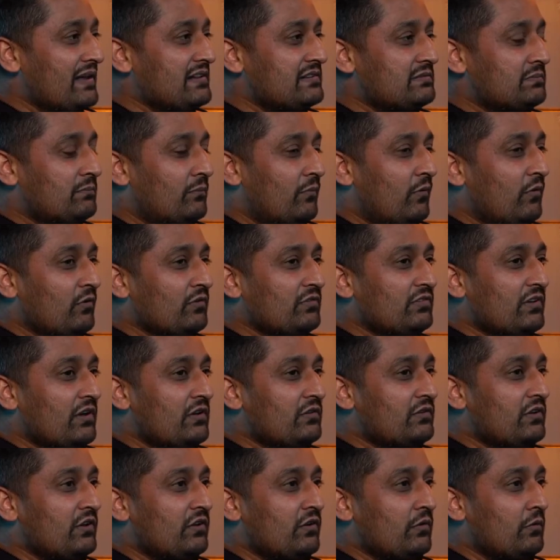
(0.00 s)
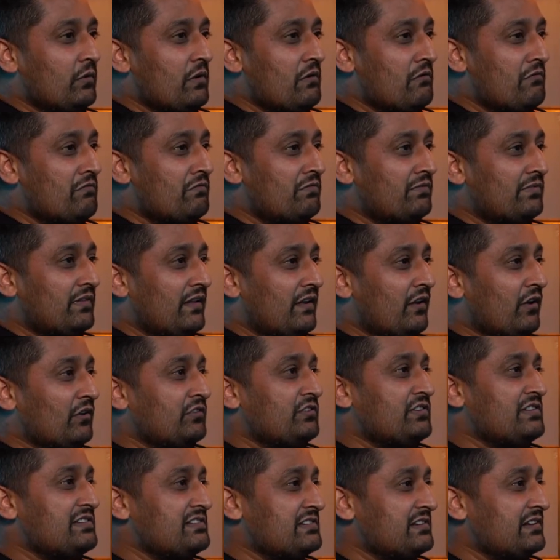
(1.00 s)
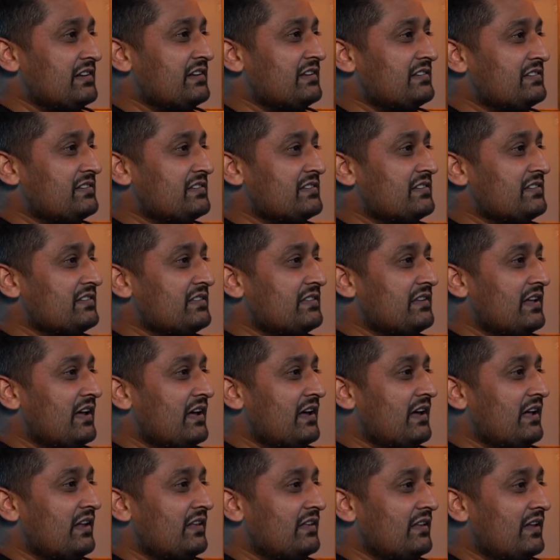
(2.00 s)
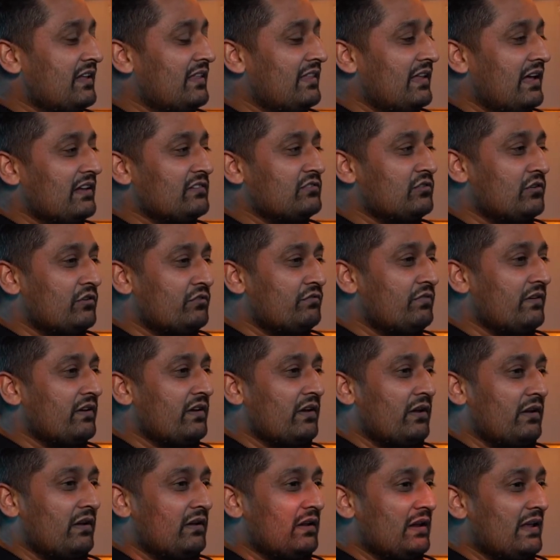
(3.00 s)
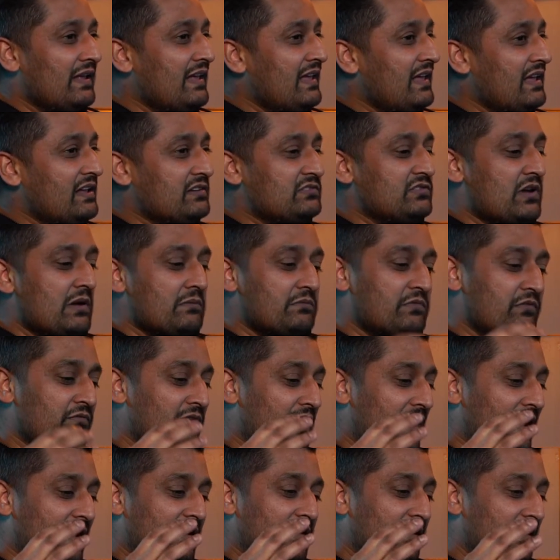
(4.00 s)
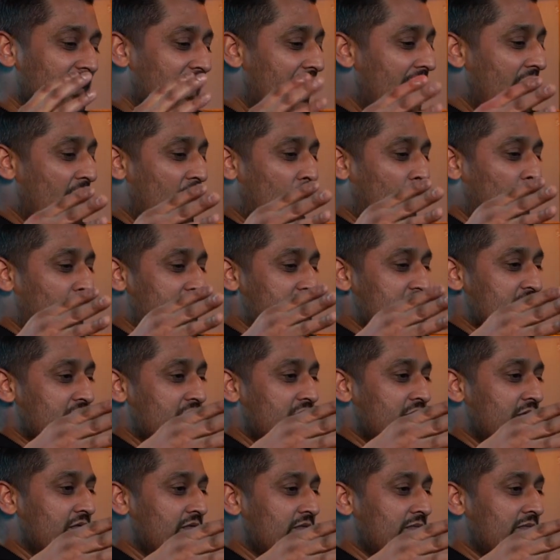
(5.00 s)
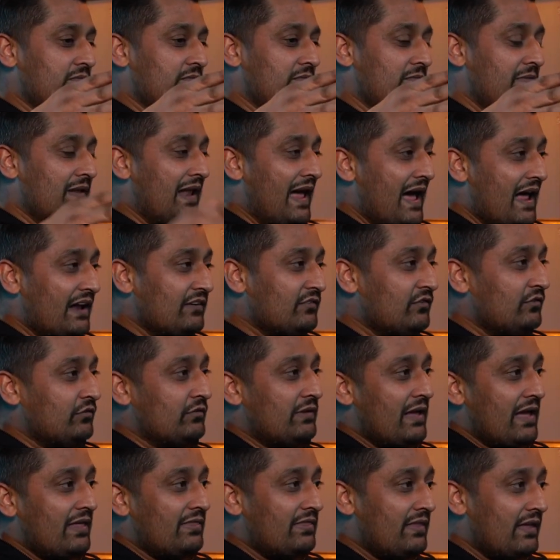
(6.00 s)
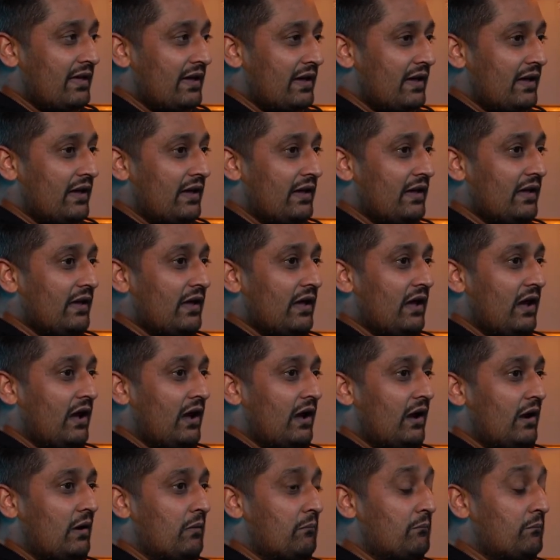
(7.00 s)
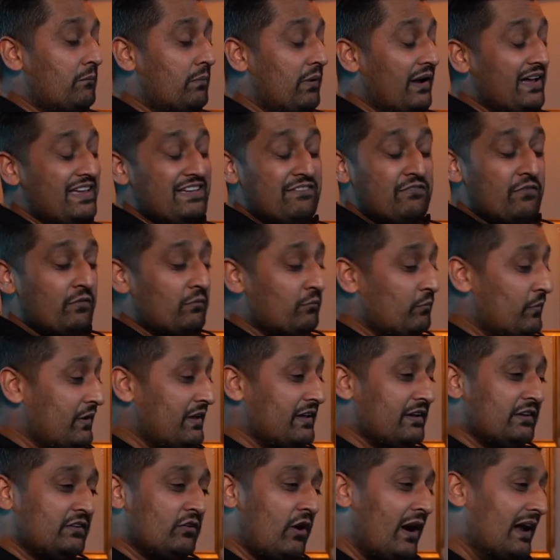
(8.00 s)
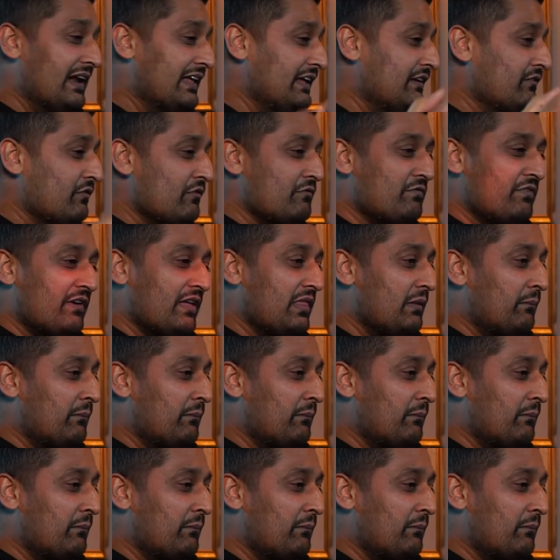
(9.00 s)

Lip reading: it's more so to do with the logistics and that sort of thing. And in terms of like when you land, you get there. But even we can dial it even further